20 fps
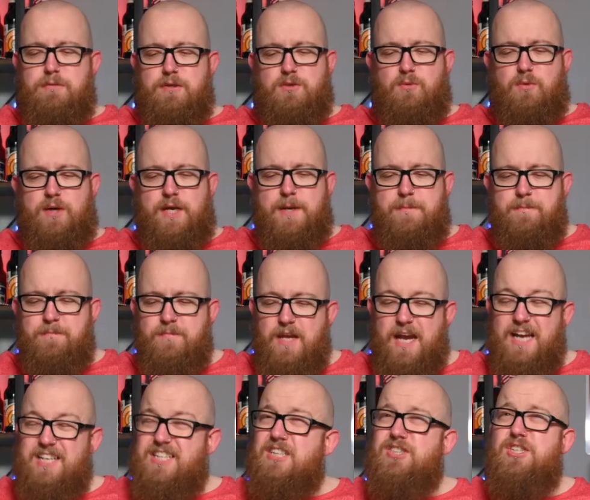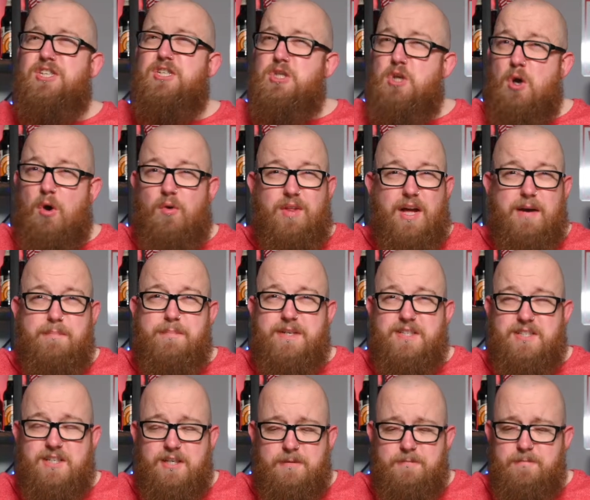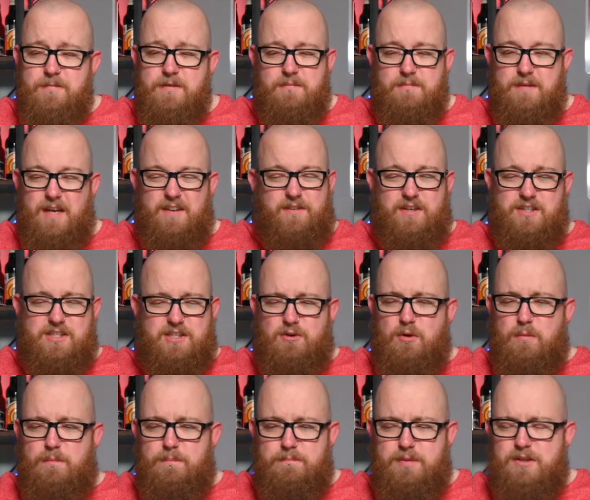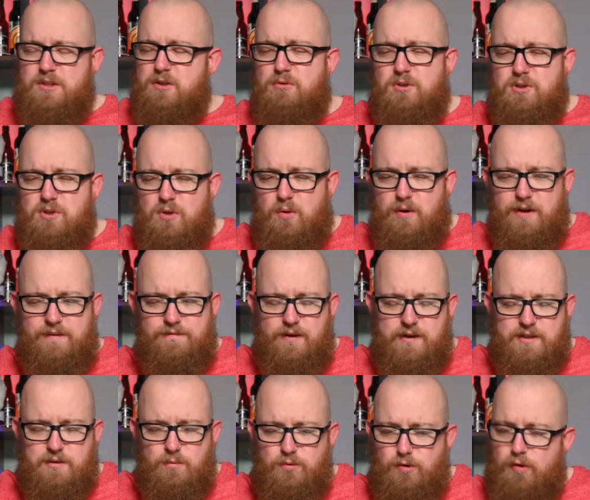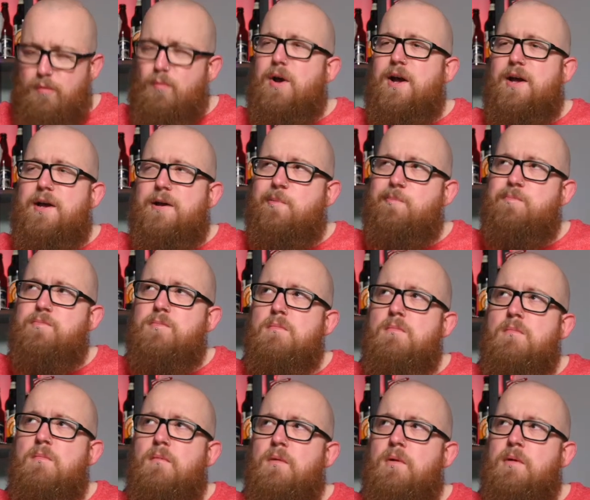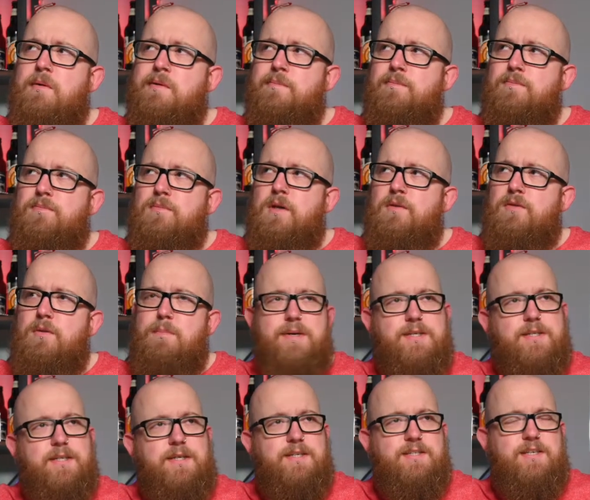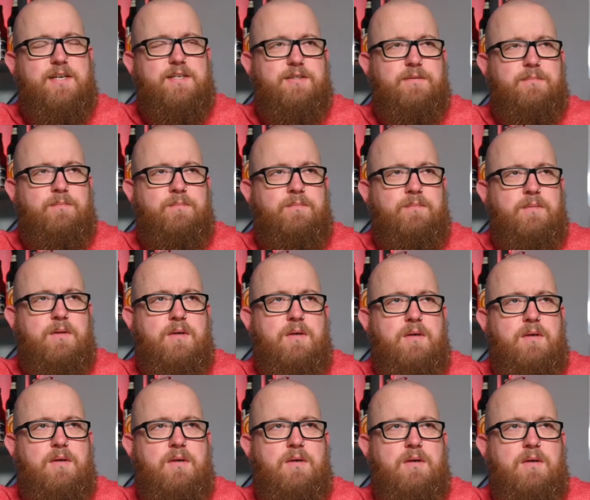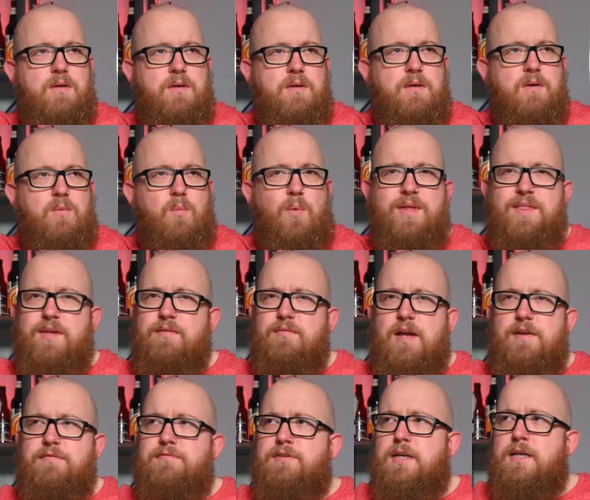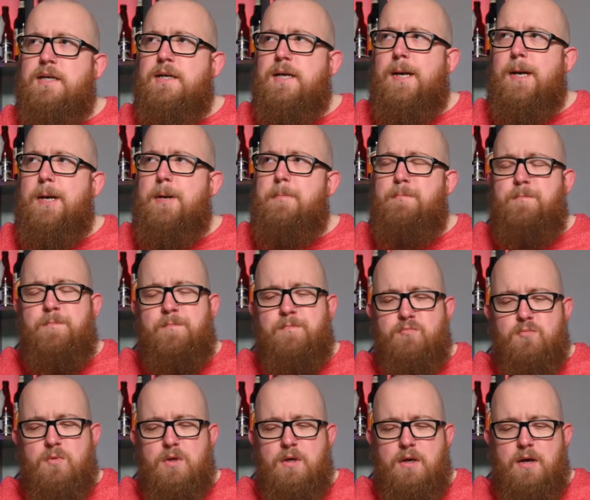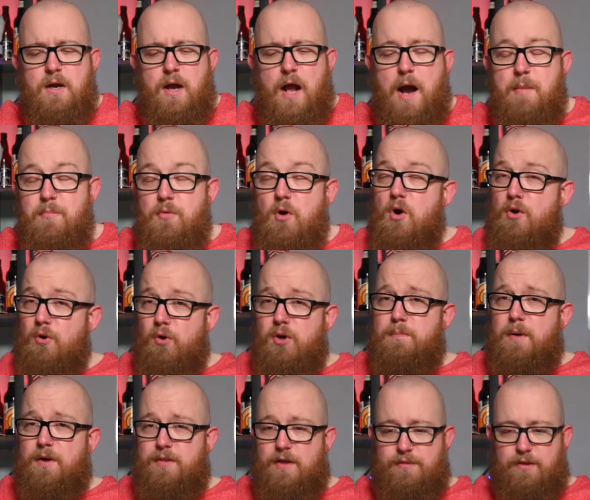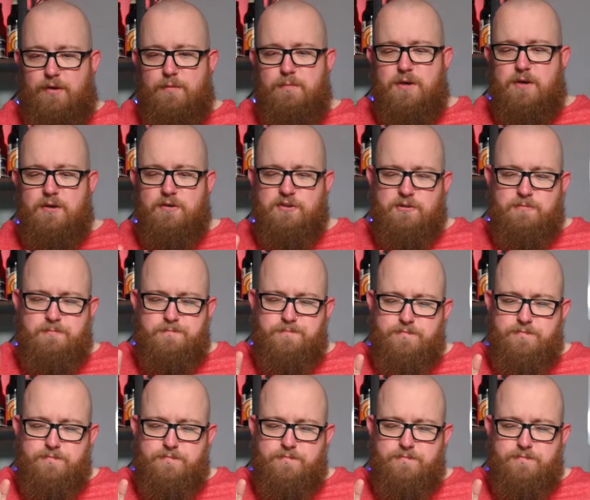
sweet. It's actually not that bitter. In fact, it's not bitter at all. In fact, I'm wondering where the bitterness is and where they've left it. I'm not annoyed by that though, because